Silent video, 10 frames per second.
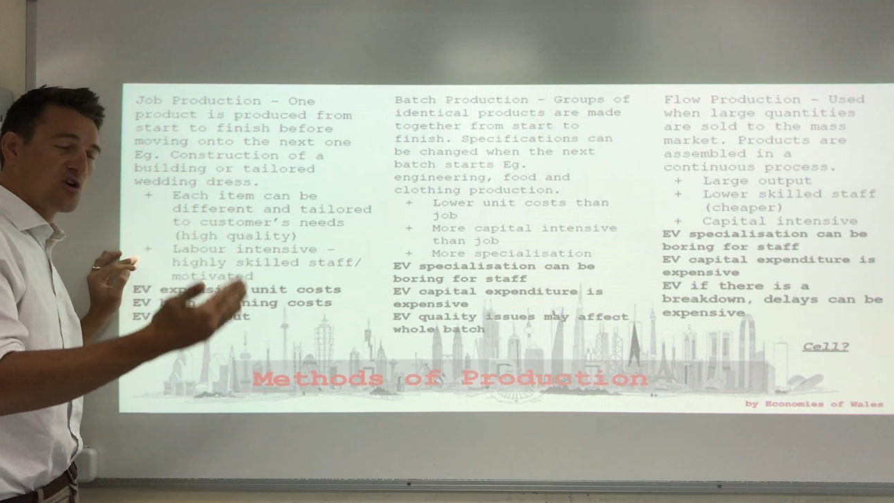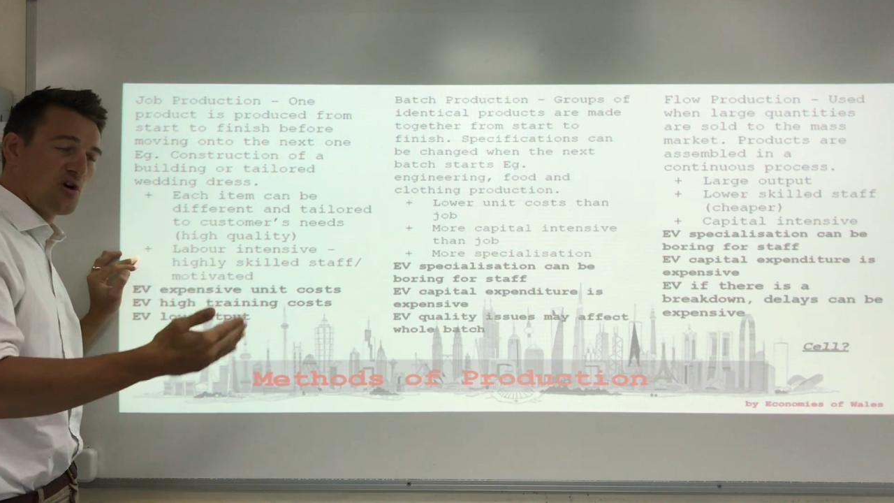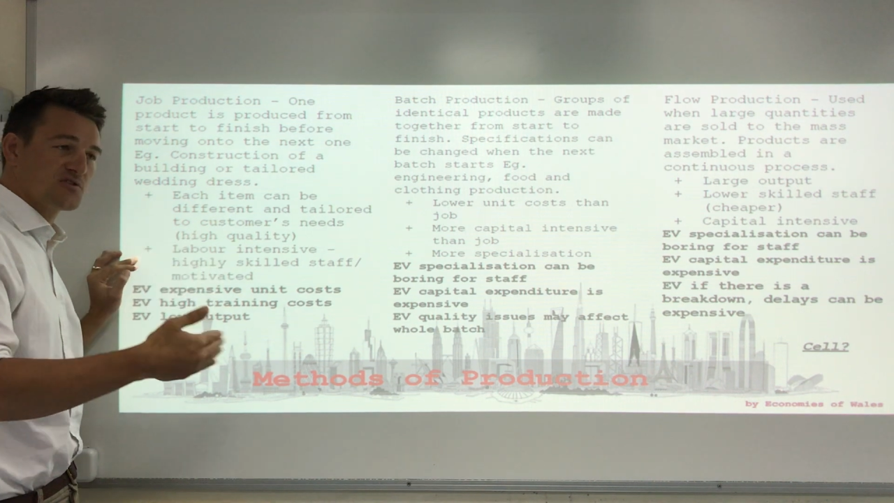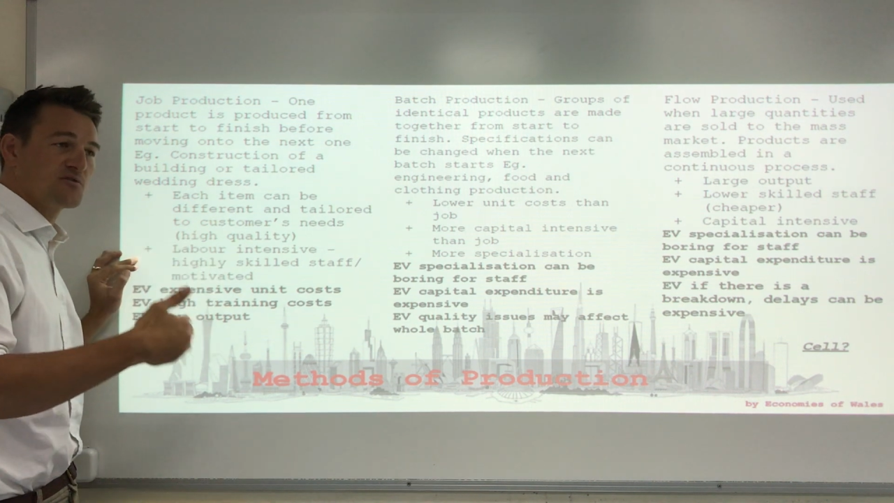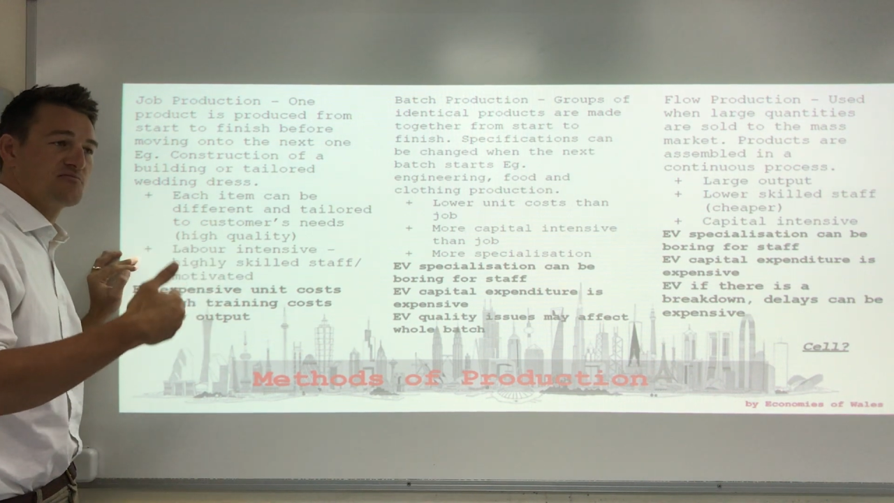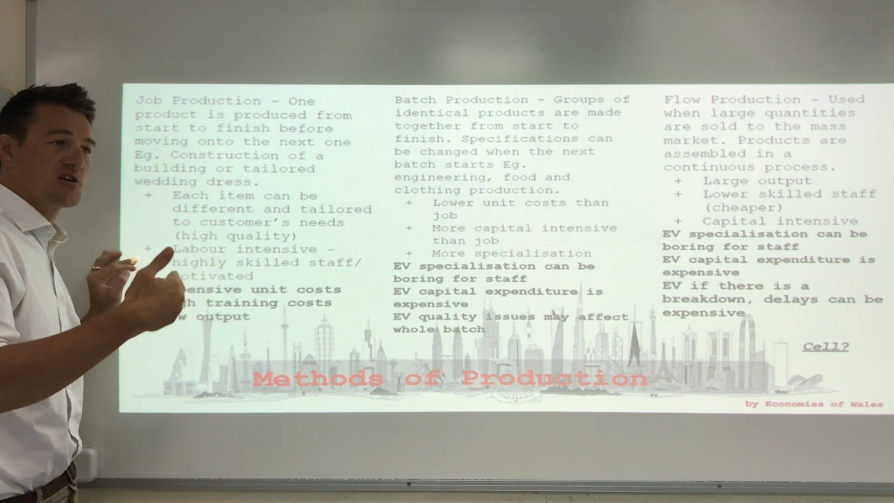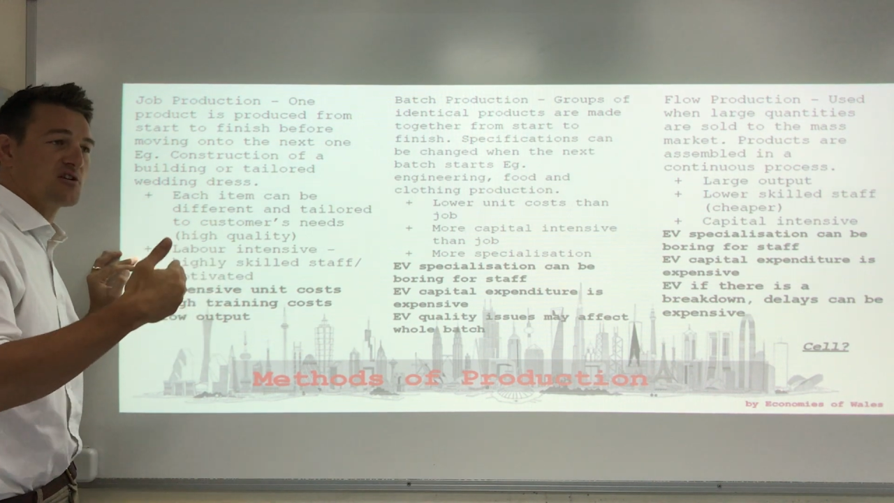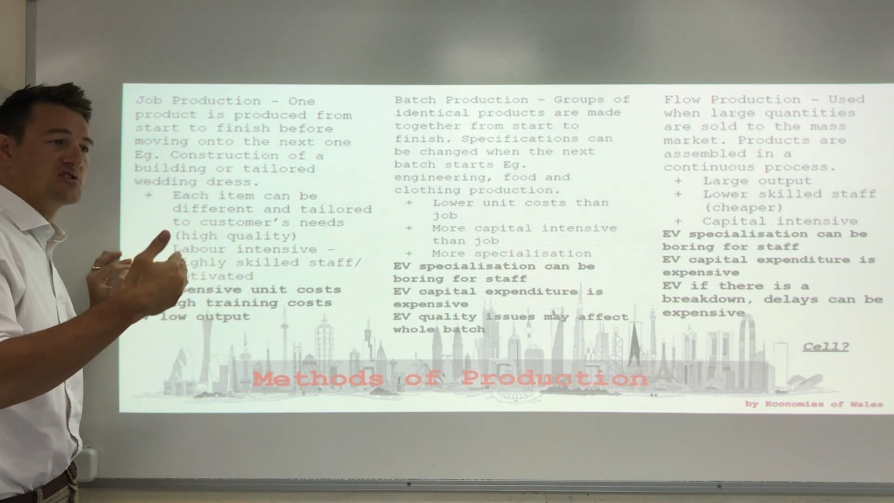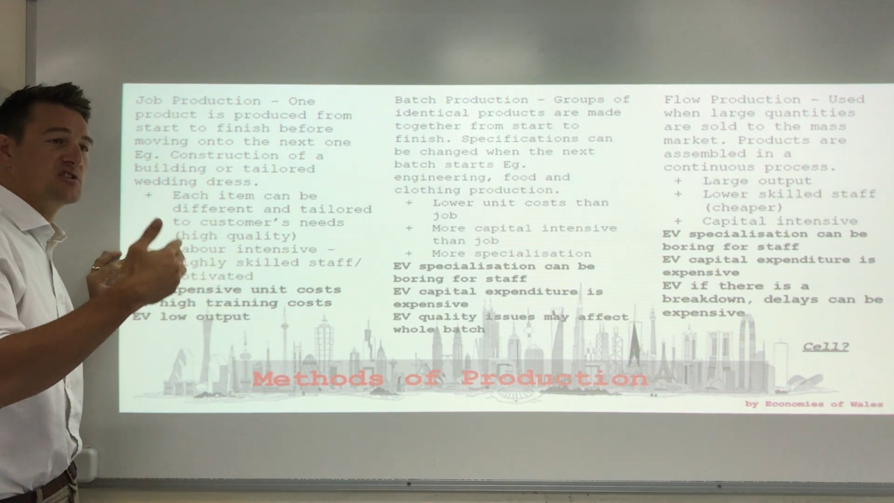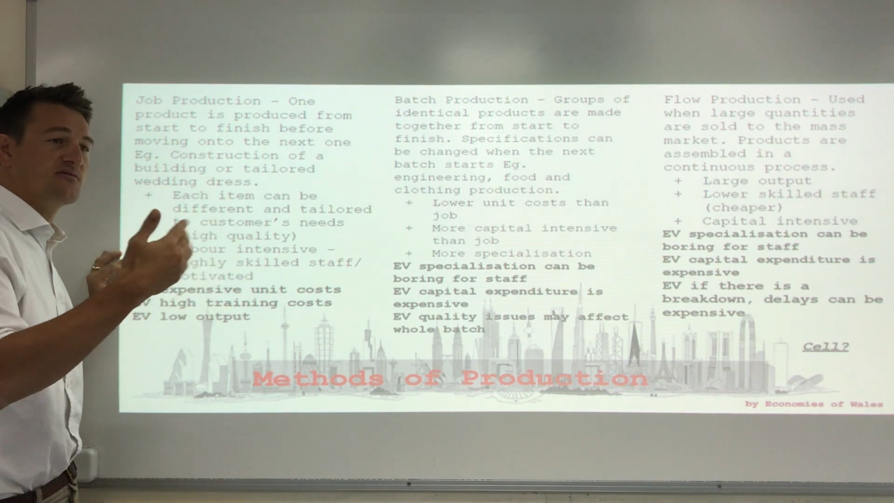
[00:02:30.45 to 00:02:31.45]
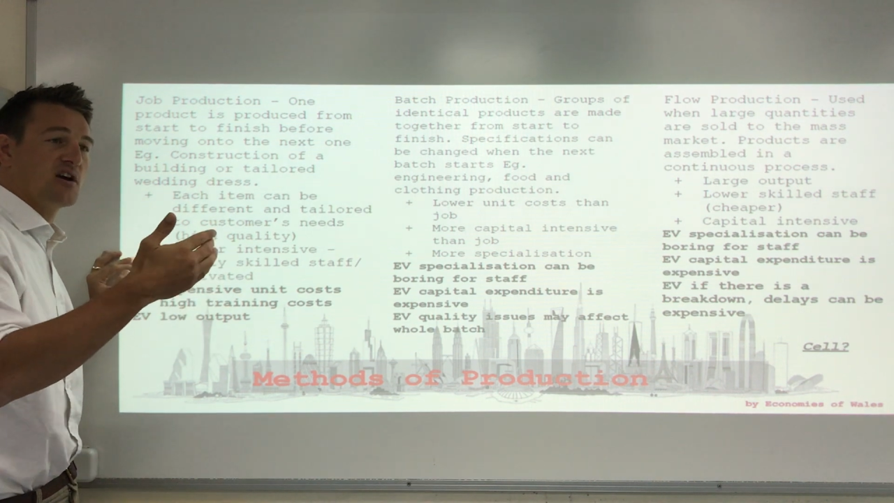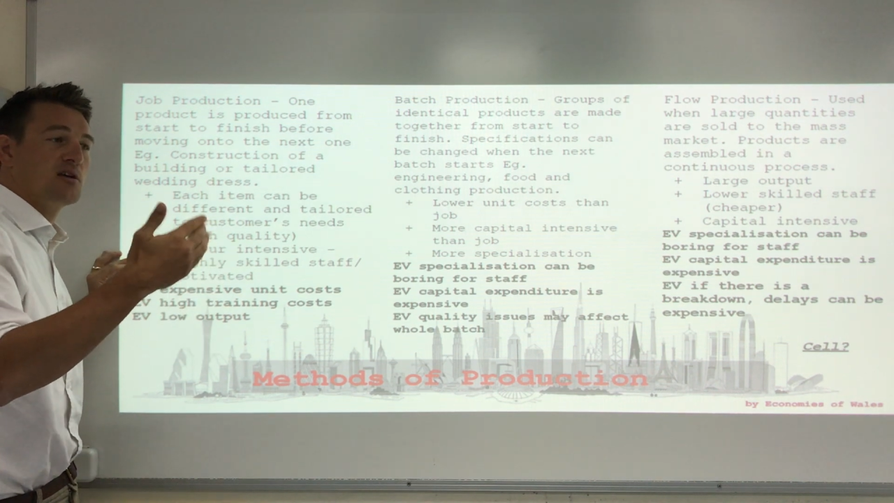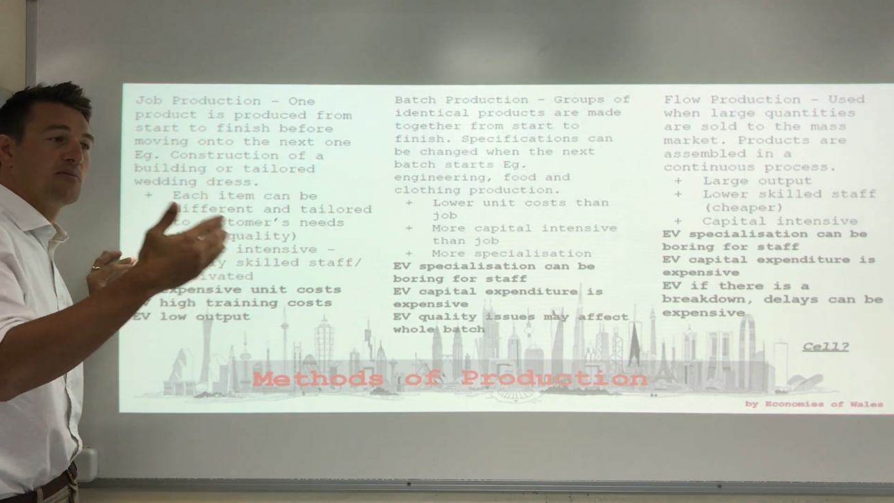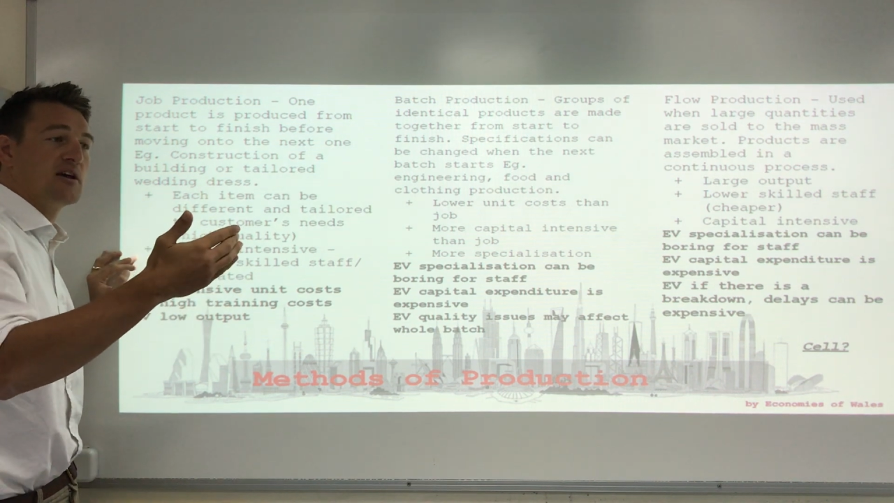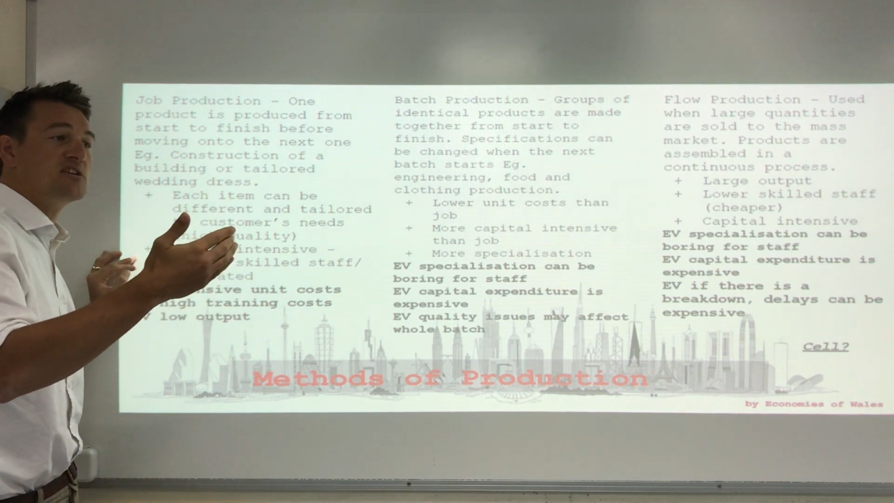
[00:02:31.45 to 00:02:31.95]
cost of production
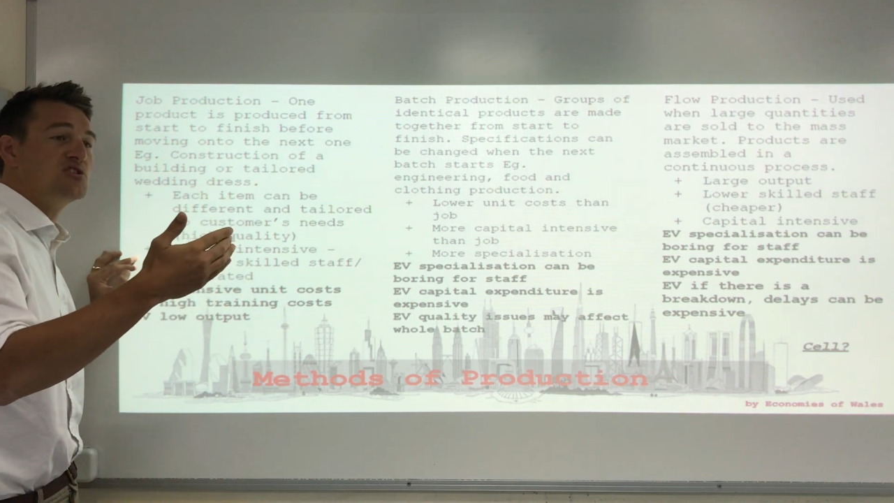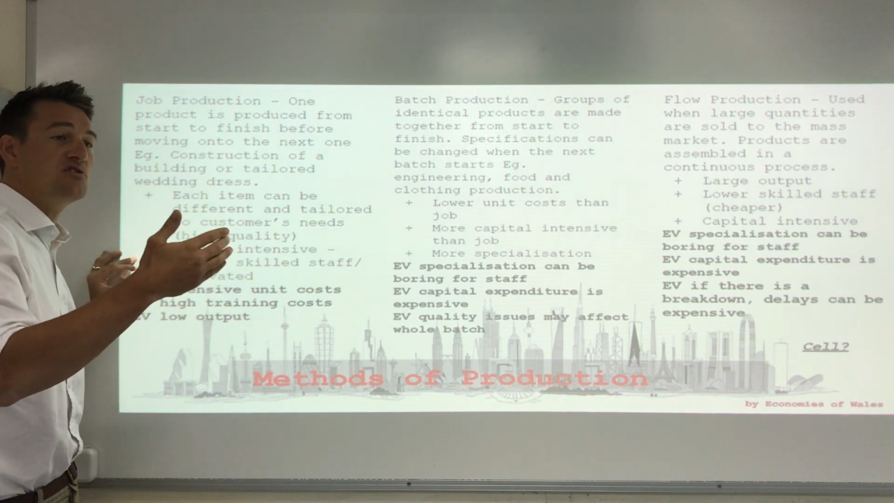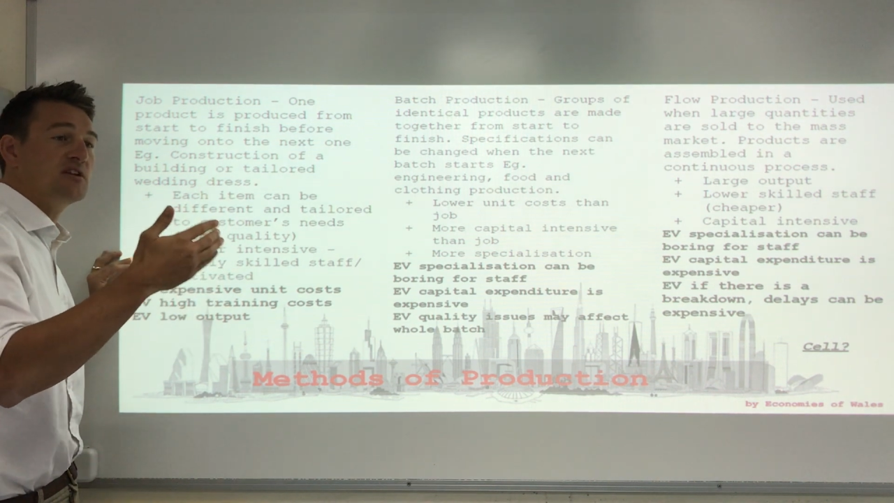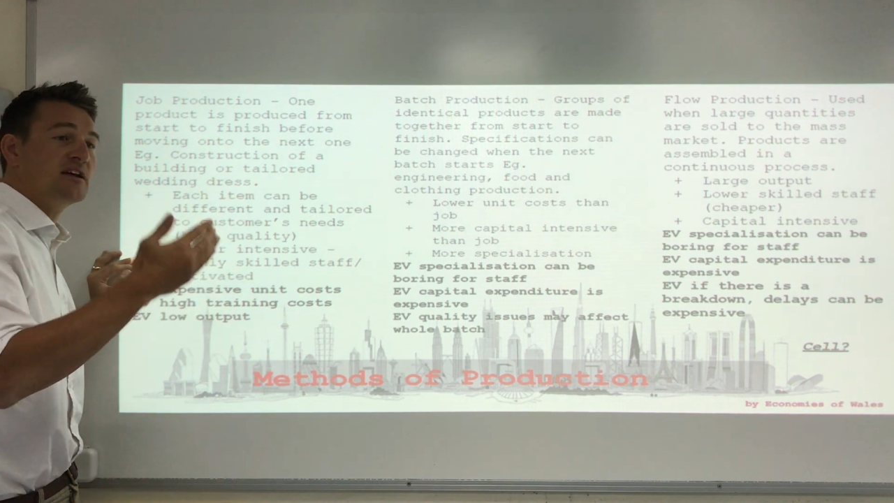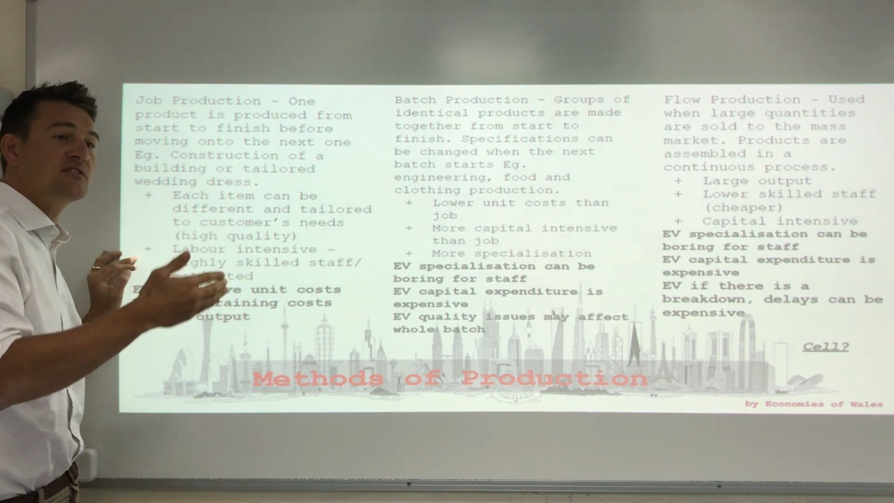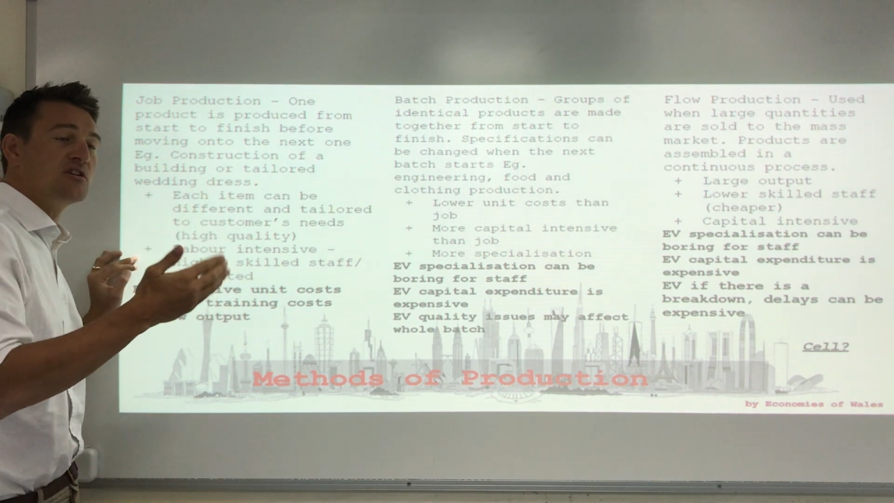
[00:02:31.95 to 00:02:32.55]
divided by each unit,